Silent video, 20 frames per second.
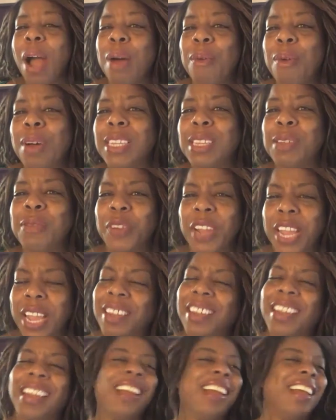wasn't
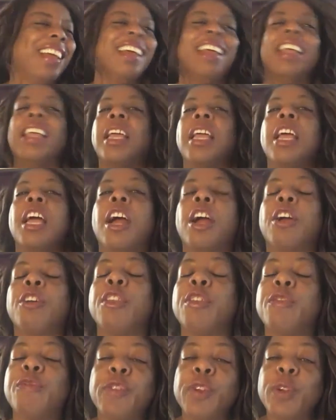vegan. And
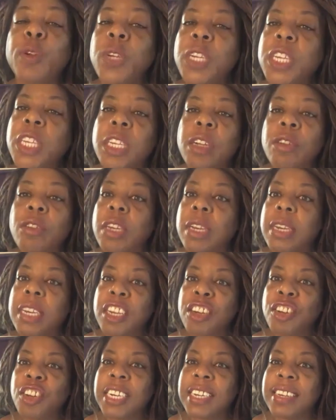the food is so
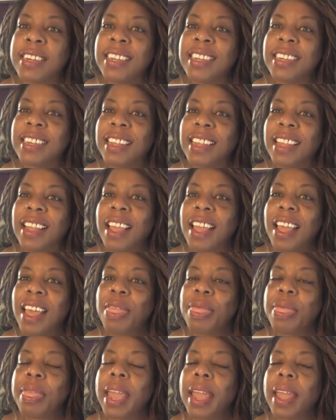delicious
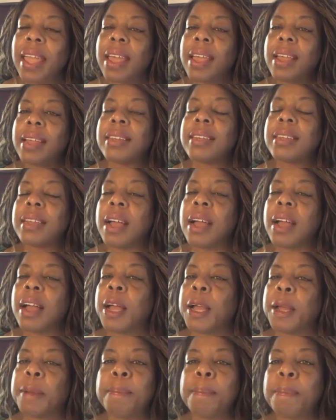that
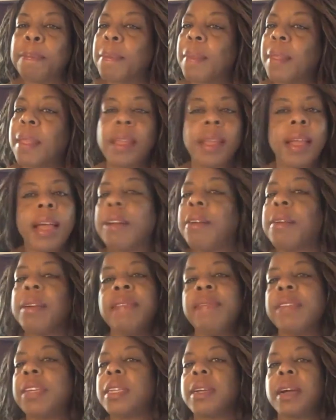I don't
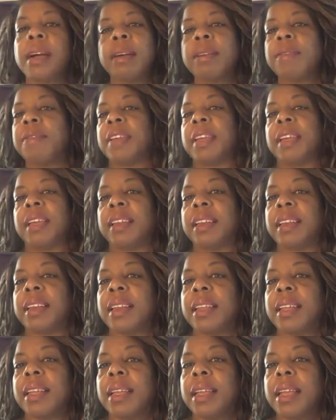even talk vegan.
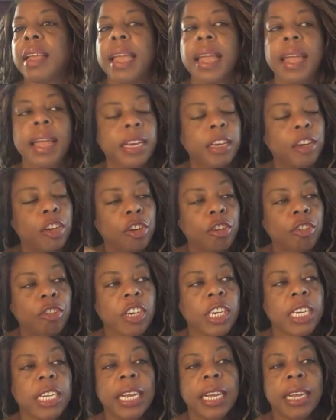And usually
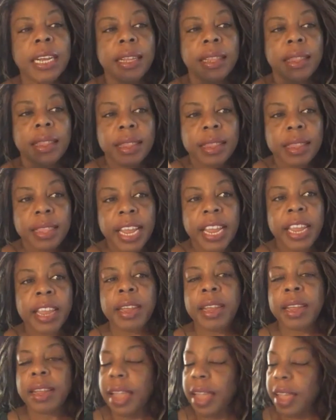
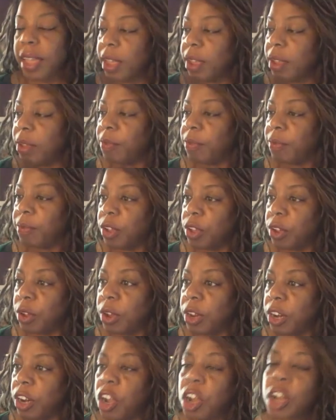they have
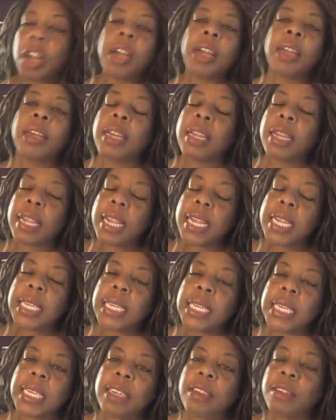gone on and
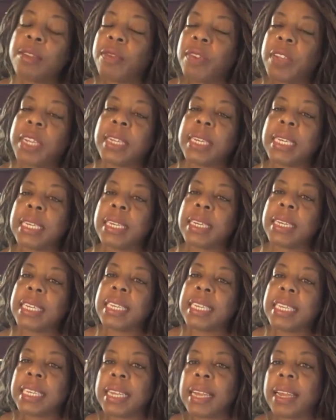still vegan to
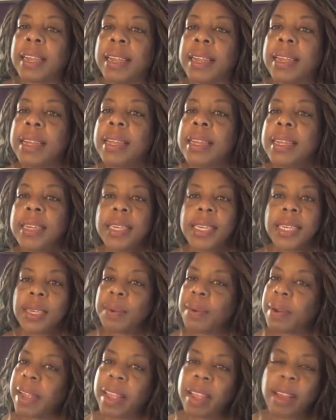this day.
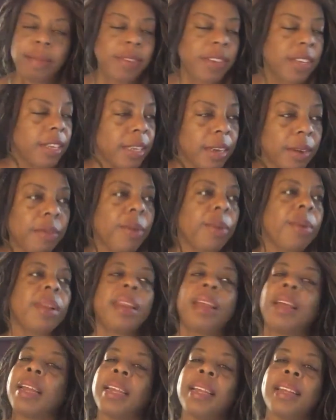So I have several
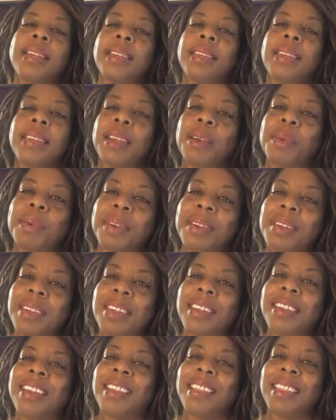clients that would
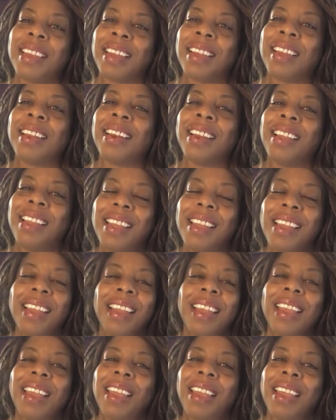tell you that,
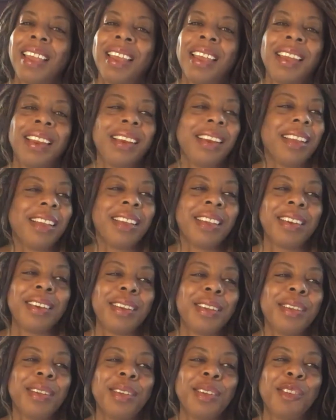and it
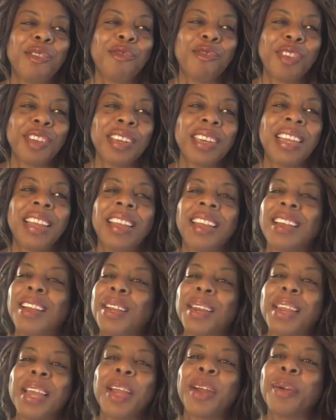is really
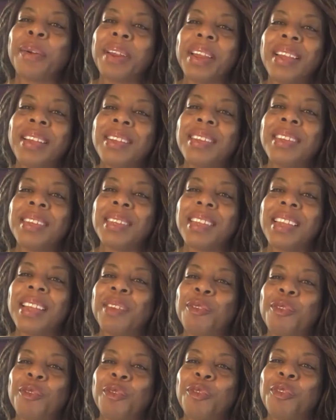hilarious and
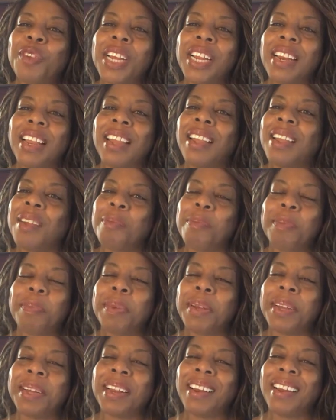funny,
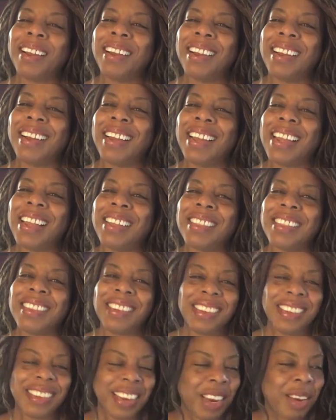but at the
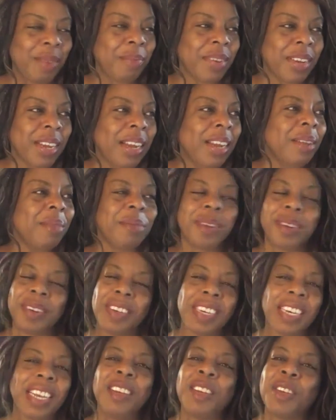same time, we're
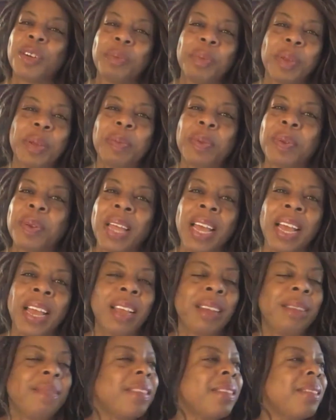changing people's
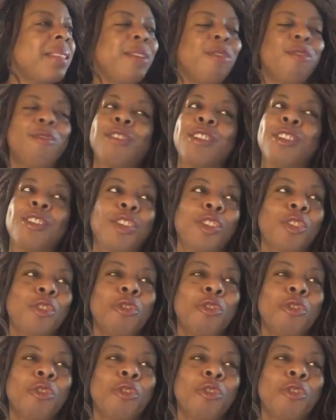lives, and they feel so